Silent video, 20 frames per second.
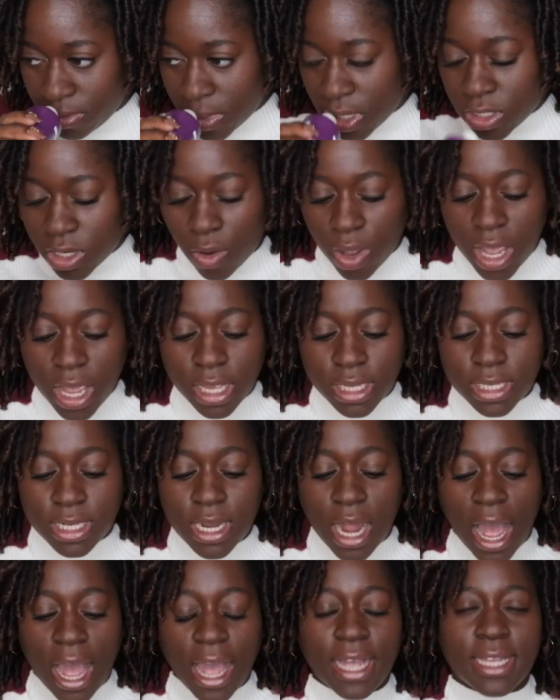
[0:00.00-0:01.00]
So it's
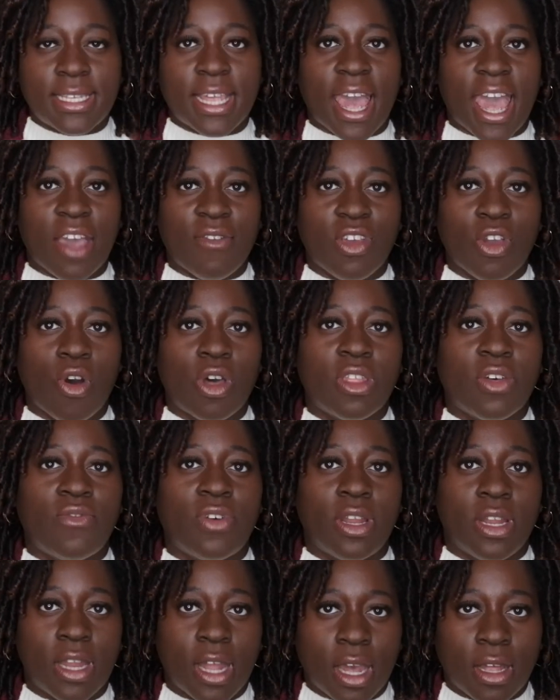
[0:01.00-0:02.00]
not as heavy on the
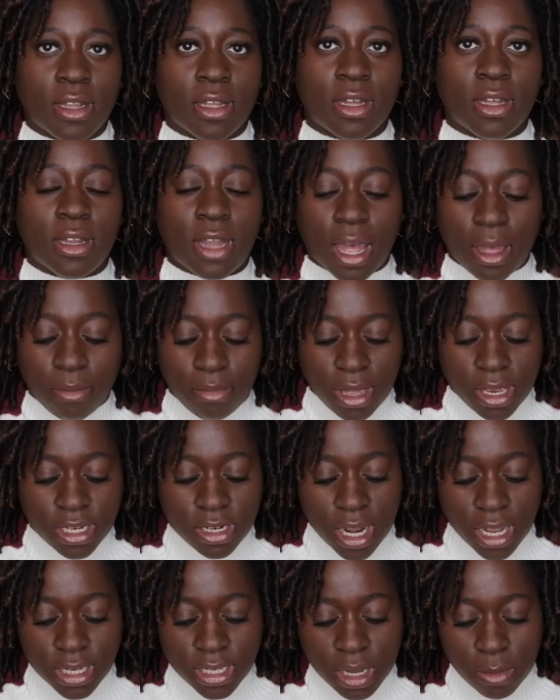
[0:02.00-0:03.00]
vanilla like Beach
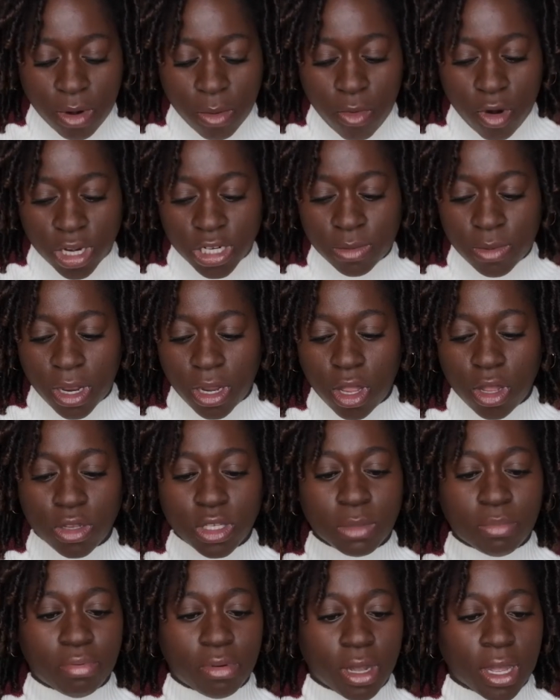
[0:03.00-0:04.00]
Night Summer
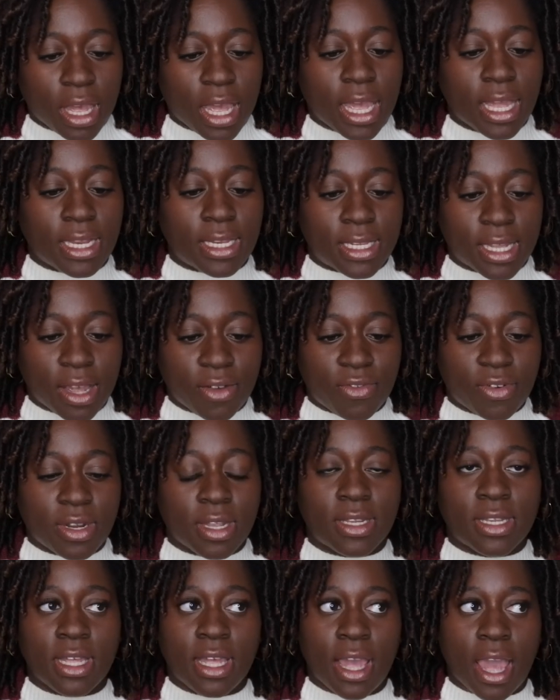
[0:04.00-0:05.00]
Marshmallows, but it
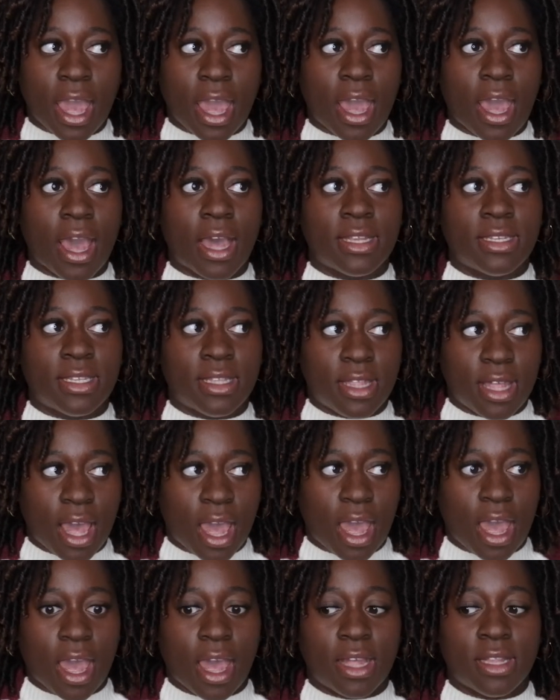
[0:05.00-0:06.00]
definitely has
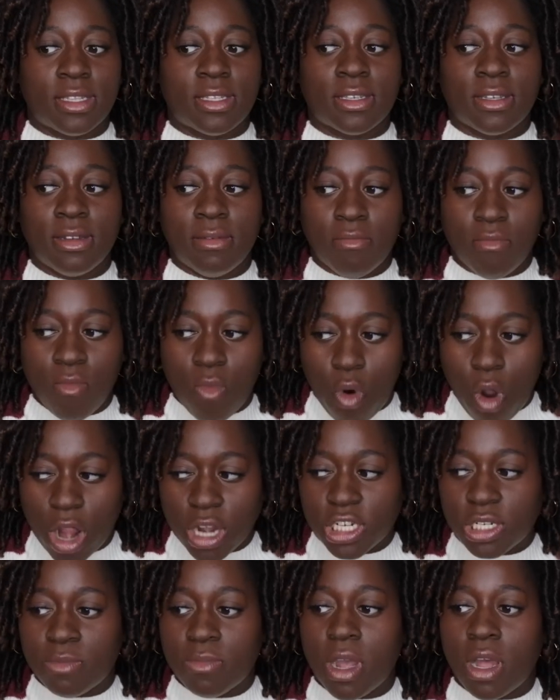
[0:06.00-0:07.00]
that
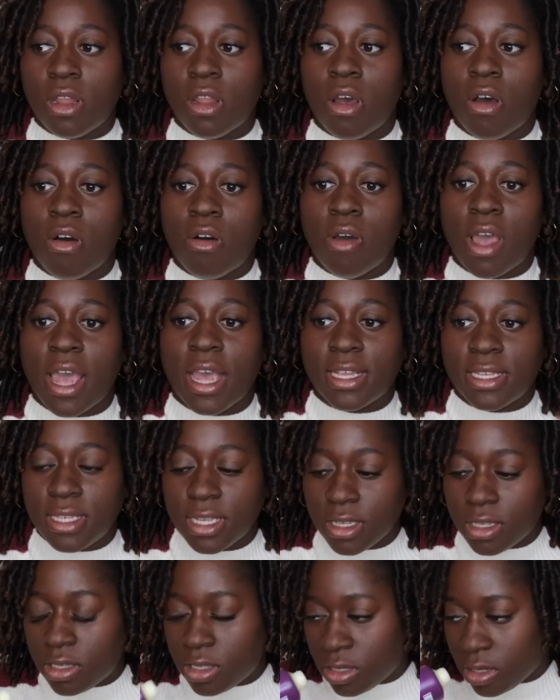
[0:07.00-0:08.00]
marshmallow
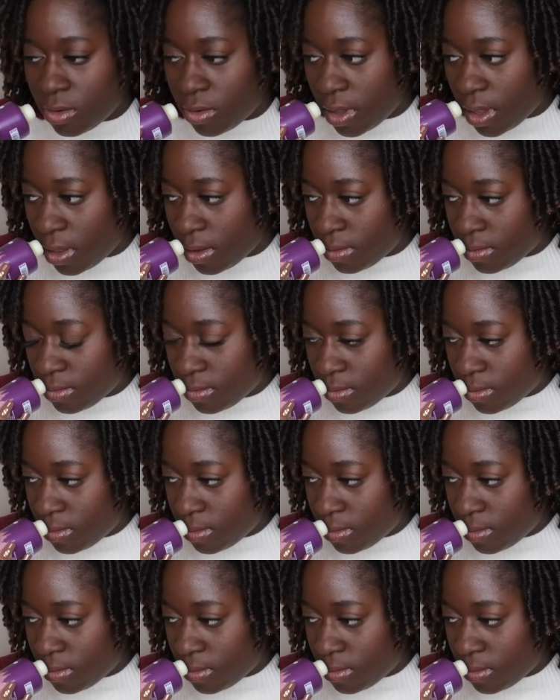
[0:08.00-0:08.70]
essence to it.